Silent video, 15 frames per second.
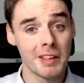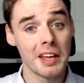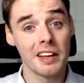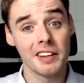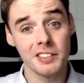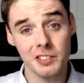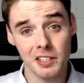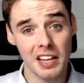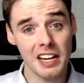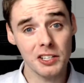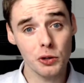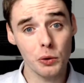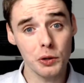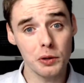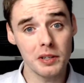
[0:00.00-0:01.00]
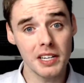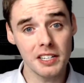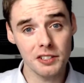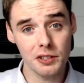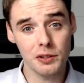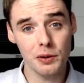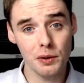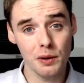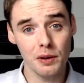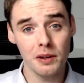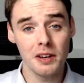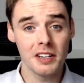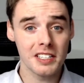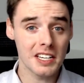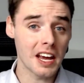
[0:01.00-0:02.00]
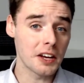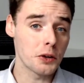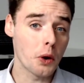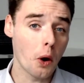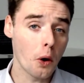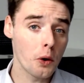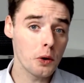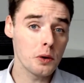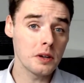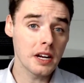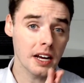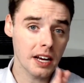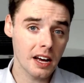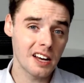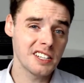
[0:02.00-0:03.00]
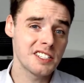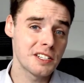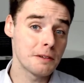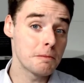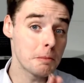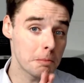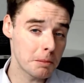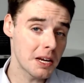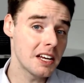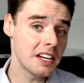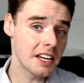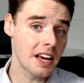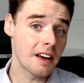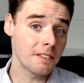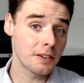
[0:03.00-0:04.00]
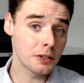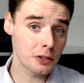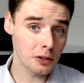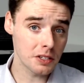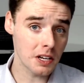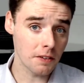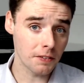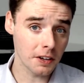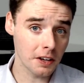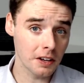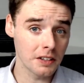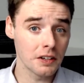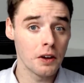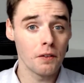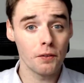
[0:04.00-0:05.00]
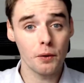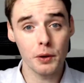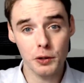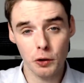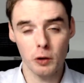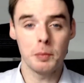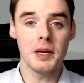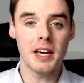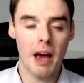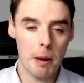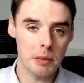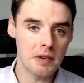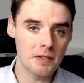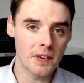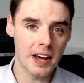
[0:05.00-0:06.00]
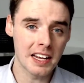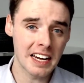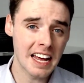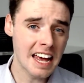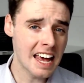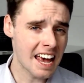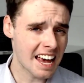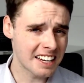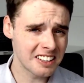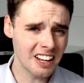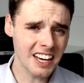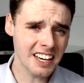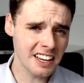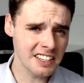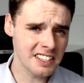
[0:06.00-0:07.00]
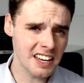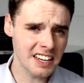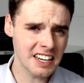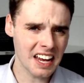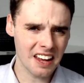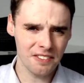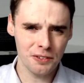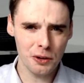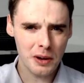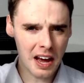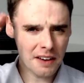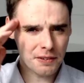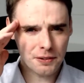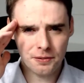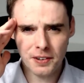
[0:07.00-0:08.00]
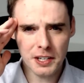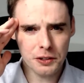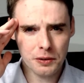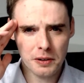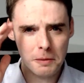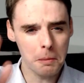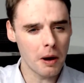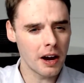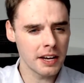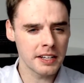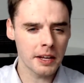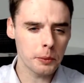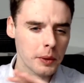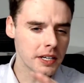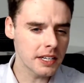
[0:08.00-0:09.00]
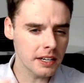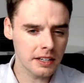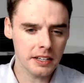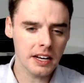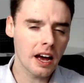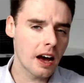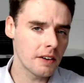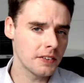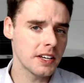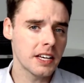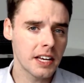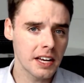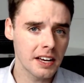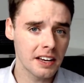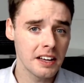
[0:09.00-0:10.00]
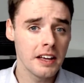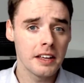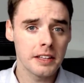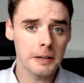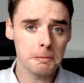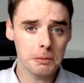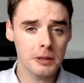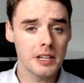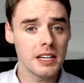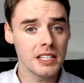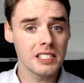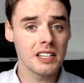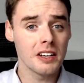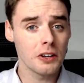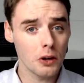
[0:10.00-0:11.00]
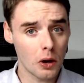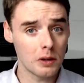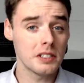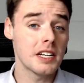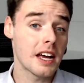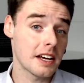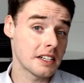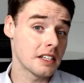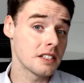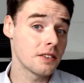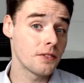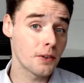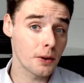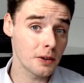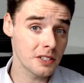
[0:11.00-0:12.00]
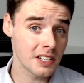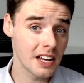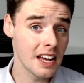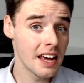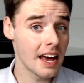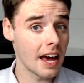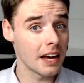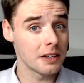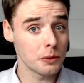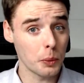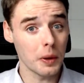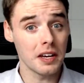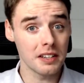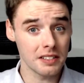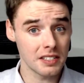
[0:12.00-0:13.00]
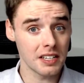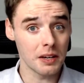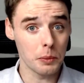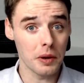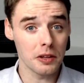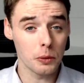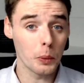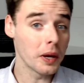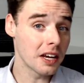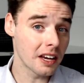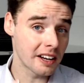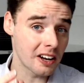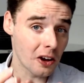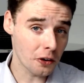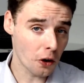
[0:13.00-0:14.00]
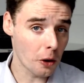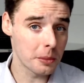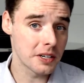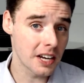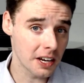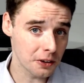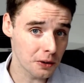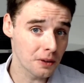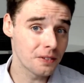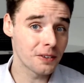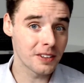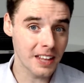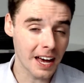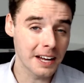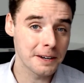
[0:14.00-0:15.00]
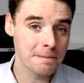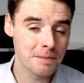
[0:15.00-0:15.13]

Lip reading: So that's all you need to do to get your own custom PDF certificate for Adobe Captivate. And like I said, if you have a feature in mind that we didn't cover here, then please contact us first and we can see whether we can accommodate you for that.